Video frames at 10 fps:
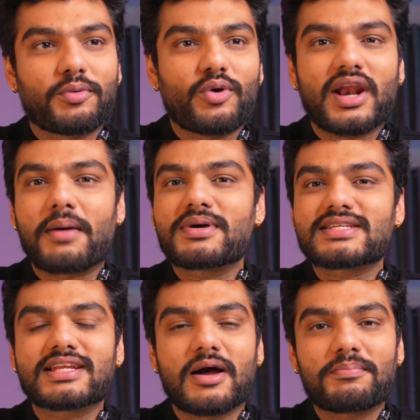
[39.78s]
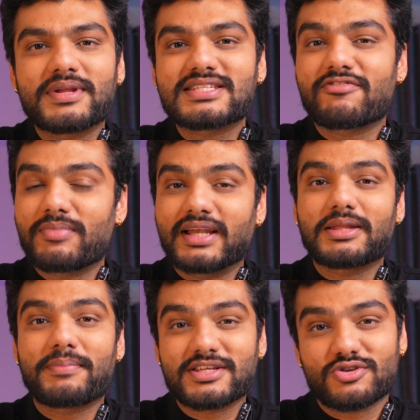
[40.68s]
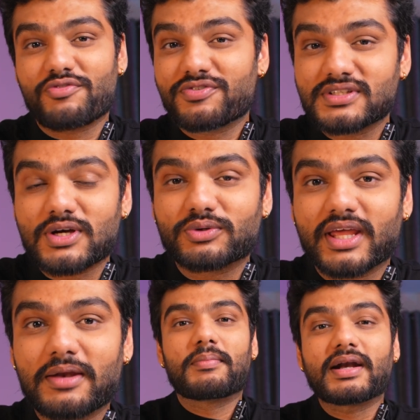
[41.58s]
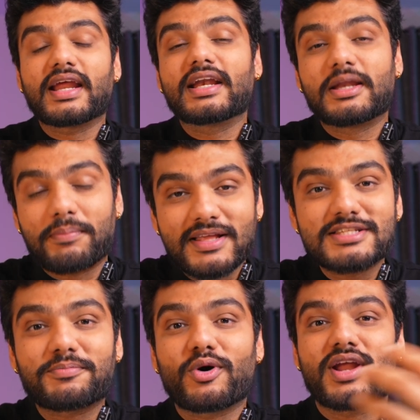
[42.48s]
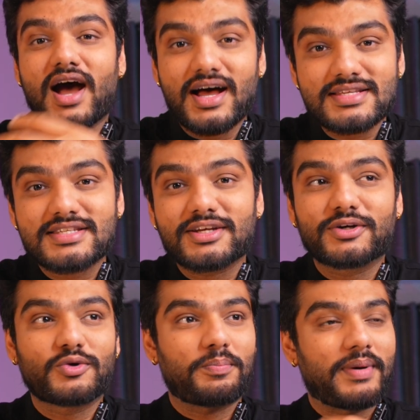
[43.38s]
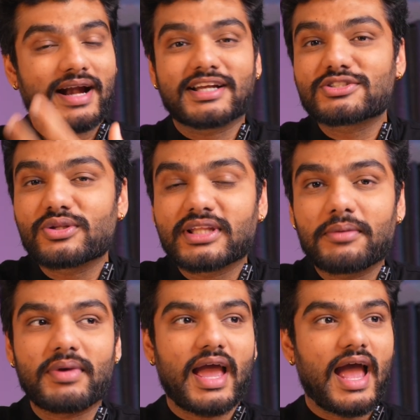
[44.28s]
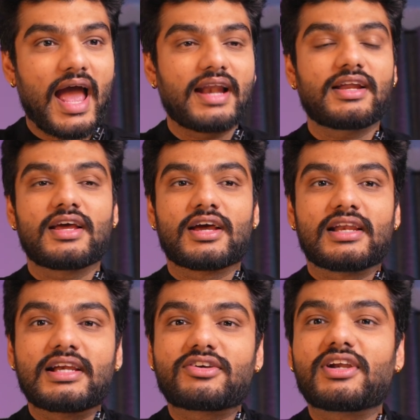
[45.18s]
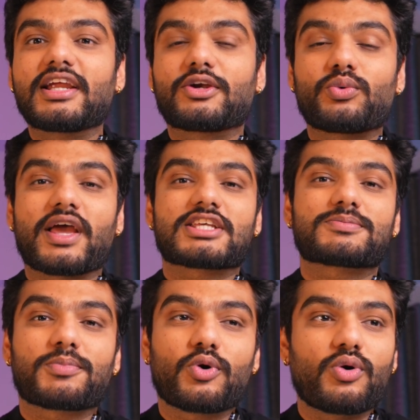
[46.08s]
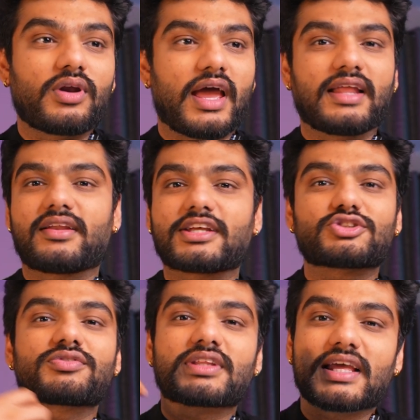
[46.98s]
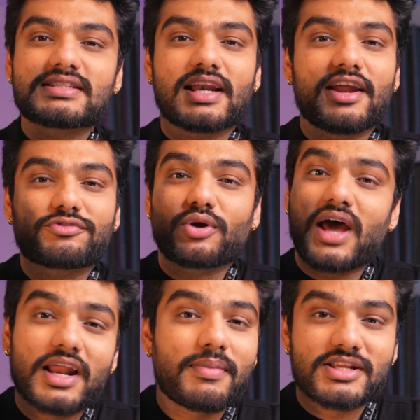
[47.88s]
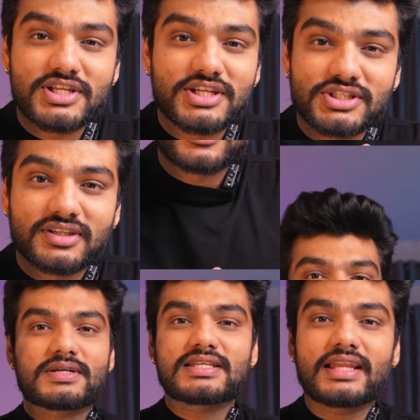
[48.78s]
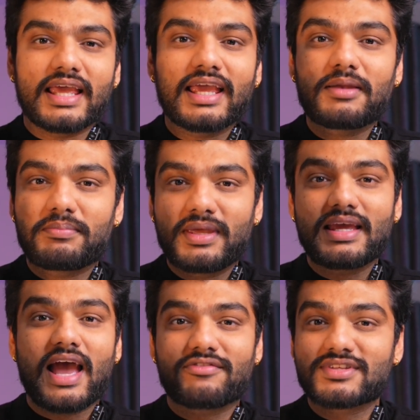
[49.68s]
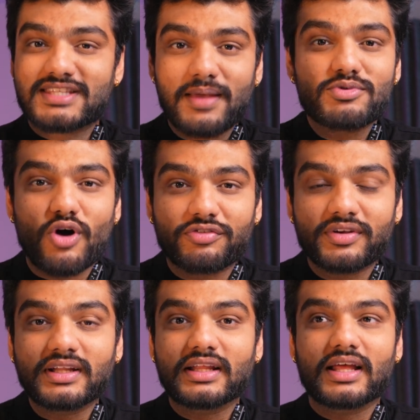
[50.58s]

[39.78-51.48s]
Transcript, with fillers: programmers and companies have made the best softwares out there, but it depends upon us to practice on them and literally to explore, and the rest of the things are left on our imagination. Person A and B have the same software.